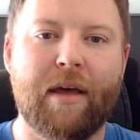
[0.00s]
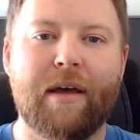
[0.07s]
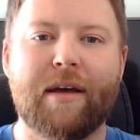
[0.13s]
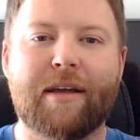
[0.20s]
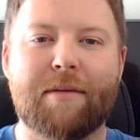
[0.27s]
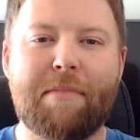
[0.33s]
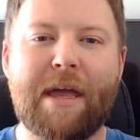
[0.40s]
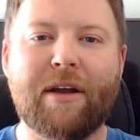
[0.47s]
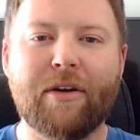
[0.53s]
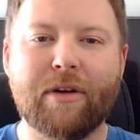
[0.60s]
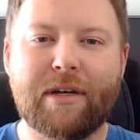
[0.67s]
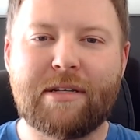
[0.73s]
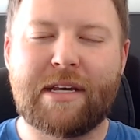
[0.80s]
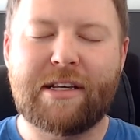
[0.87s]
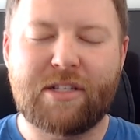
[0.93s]
Commander
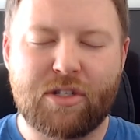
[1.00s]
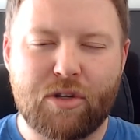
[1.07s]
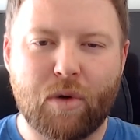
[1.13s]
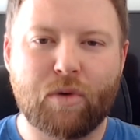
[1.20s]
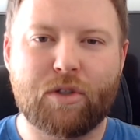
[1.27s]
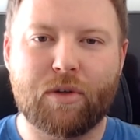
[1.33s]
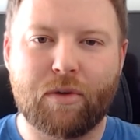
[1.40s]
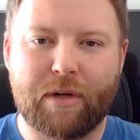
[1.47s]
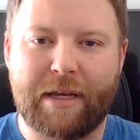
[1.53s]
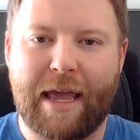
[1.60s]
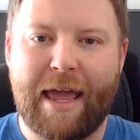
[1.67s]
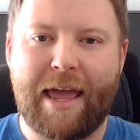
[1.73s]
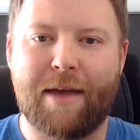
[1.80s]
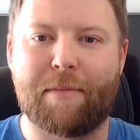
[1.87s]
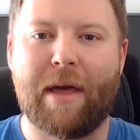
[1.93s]
is a social
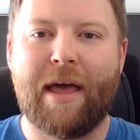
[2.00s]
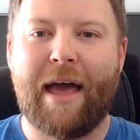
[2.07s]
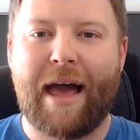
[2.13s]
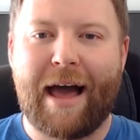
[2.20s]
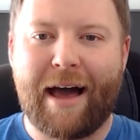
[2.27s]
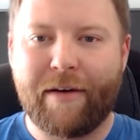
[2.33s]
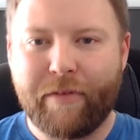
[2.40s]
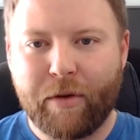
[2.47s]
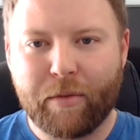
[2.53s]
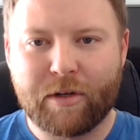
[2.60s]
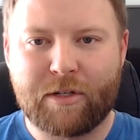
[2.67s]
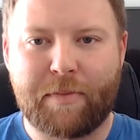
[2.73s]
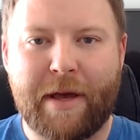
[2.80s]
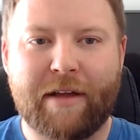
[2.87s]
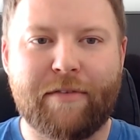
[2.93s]
game. Having
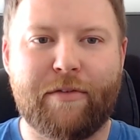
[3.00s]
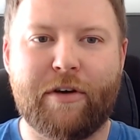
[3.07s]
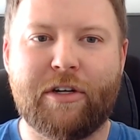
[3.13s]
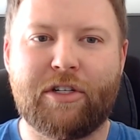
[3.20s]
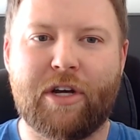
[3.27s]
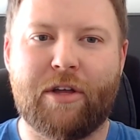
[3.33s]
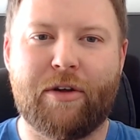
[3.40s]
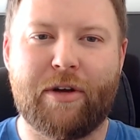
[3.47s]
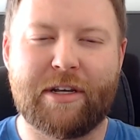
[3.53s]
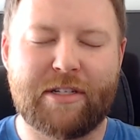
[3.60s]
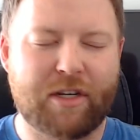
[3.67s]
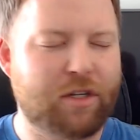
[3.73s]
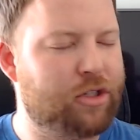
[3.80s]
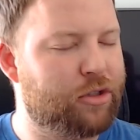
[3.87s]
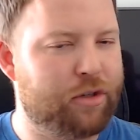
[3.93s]
respect for each other is
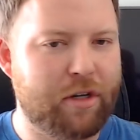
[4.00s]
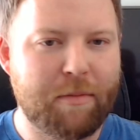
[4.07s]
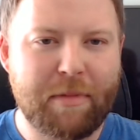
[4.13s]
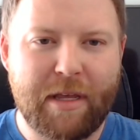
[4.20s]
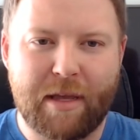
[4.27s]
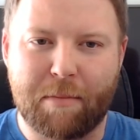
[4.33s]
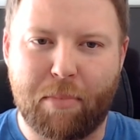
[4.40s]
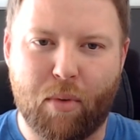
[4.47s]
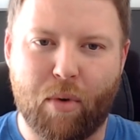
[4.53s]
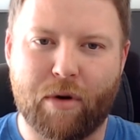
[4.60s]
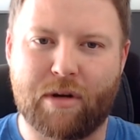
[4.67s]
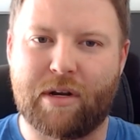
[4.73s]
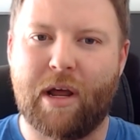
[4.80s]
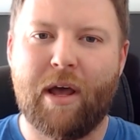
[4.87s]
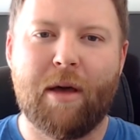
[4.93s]
extremely
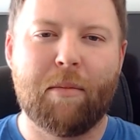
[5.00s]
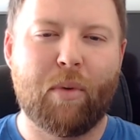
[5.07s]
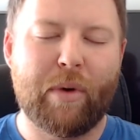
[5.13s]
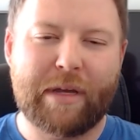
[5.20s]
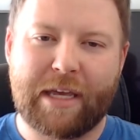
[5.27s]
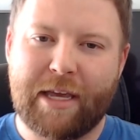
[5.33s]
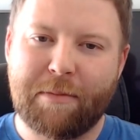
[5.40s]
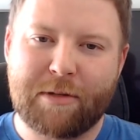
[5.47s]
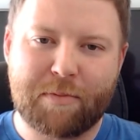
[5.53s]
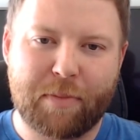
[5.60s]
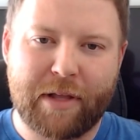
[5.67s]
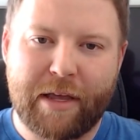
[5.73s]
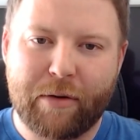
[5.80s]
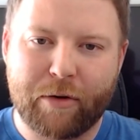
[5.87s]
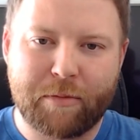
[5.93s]
important, but what keeps
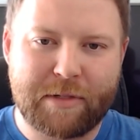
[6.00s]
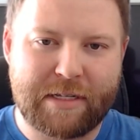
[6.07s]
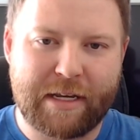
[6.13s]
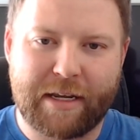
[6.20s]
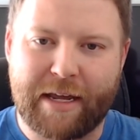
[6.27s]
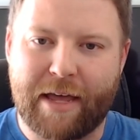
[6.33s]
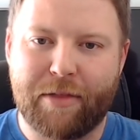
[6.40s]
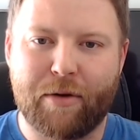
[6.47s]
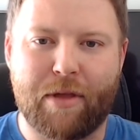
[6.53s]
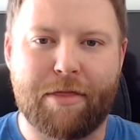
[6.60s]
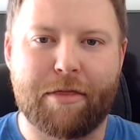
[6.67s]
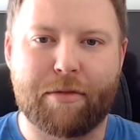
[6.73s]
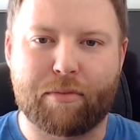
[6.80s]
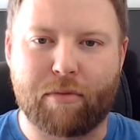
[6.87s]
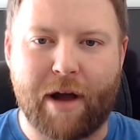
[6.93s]
playgroups together and
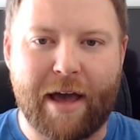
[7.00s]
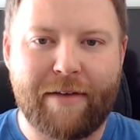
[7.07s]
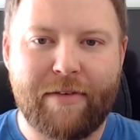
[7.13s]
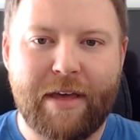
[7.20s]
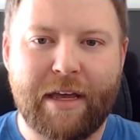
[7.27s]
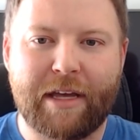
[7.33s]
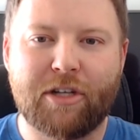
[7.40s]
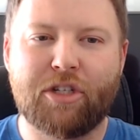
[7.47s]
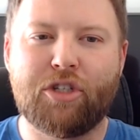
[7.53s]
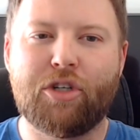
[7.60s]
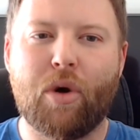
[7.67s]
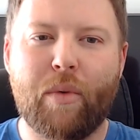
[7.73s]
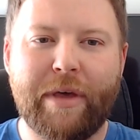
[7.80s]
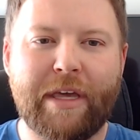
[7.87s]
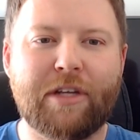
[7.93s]
thriving is
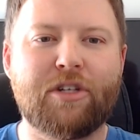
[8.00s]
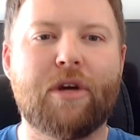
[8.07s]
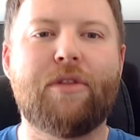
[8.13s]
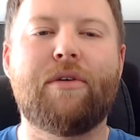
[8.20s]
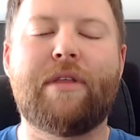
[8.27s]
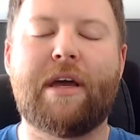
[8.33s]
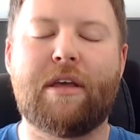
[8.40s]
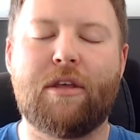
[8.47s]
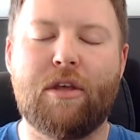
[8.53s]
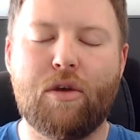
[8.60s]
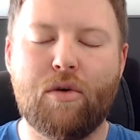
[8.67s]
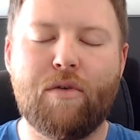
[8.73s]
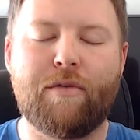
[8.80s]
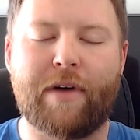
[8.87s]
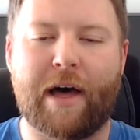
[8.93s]
showing each other that
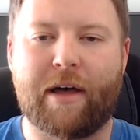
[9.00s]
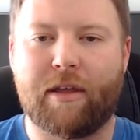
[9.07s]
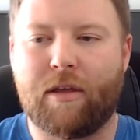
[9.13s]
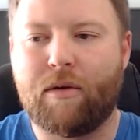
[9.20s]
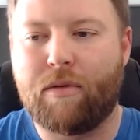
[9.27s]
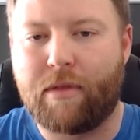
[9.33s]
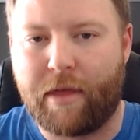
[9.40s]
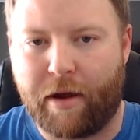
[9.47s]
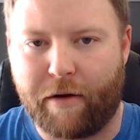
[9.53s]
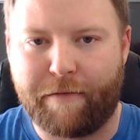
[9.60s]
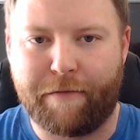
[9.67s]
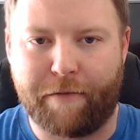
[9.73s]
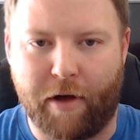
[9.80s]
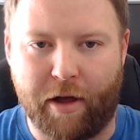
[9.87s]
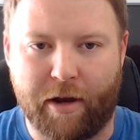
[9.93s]
you value their
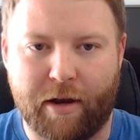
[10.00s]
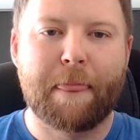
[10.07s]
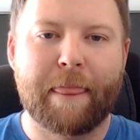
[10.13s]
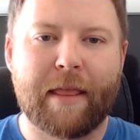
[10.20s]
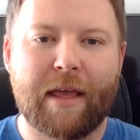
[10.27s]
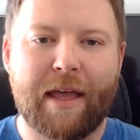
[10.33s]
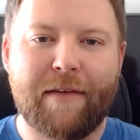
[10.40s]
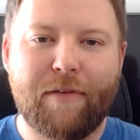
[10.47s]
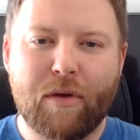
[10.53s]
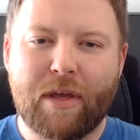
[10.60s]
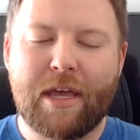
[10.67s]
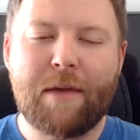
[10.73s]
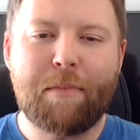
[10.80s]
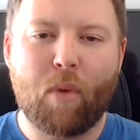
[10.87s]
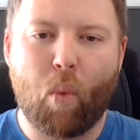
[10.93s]
fun. If you
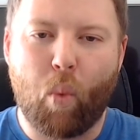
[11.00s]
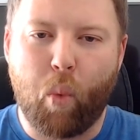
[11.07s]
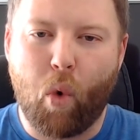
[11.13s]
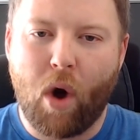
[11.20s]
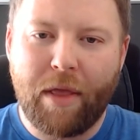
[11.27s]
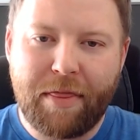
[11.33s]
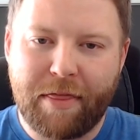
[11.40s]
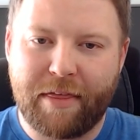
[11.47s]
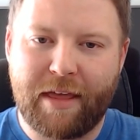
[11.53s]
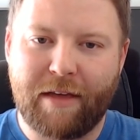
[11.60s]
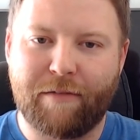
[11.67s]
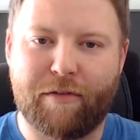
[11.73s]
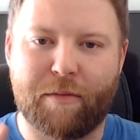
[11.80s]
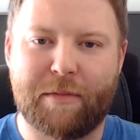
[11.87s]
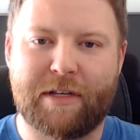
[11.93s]
keep one thing
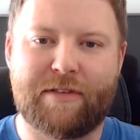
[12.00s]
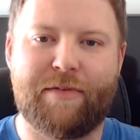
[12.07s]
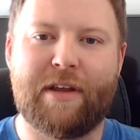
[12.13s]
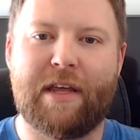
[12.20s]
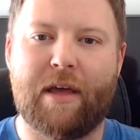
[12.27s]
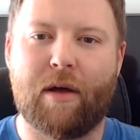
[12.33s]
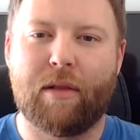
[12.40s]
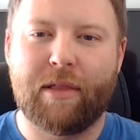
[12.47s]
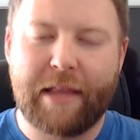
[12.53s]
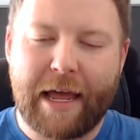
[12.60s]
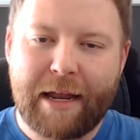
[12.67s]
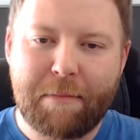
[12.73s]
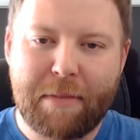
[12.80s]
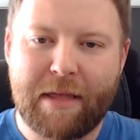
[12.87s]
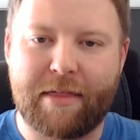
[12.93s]
from this video, let
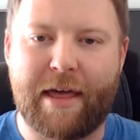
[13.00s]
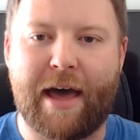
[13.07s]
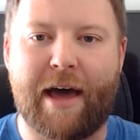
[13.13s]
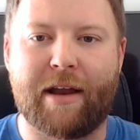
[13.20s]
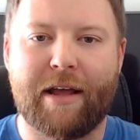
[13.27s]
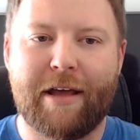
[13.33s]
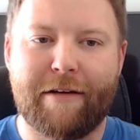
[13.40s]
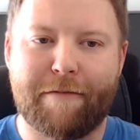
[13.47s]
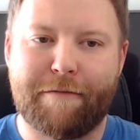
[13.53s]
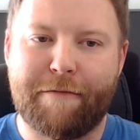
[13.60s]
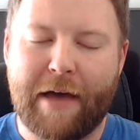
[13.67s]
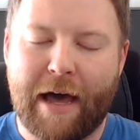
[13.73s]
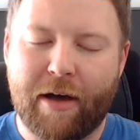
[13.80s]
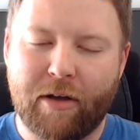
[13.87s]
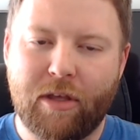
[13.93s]
it be that.
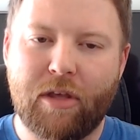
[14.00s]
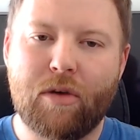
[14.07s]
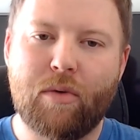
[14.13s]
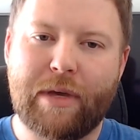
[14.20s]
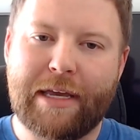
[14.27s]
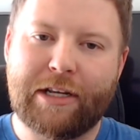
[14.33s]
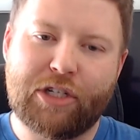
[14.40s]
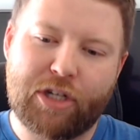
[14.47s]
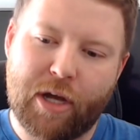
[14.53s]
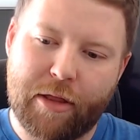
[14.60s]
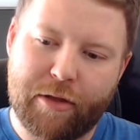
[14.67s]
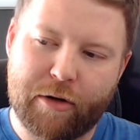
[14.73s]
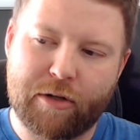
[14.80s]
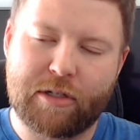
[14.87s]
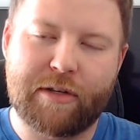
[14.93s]
Value each
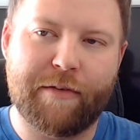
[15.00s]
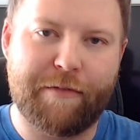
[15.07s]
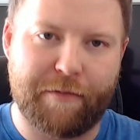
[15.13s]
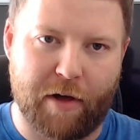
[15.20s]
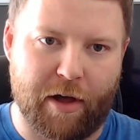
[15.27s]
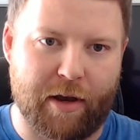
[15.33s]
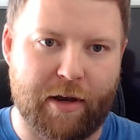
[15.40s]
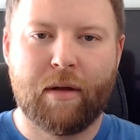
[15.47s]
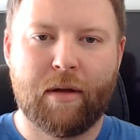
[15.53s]
other's fun.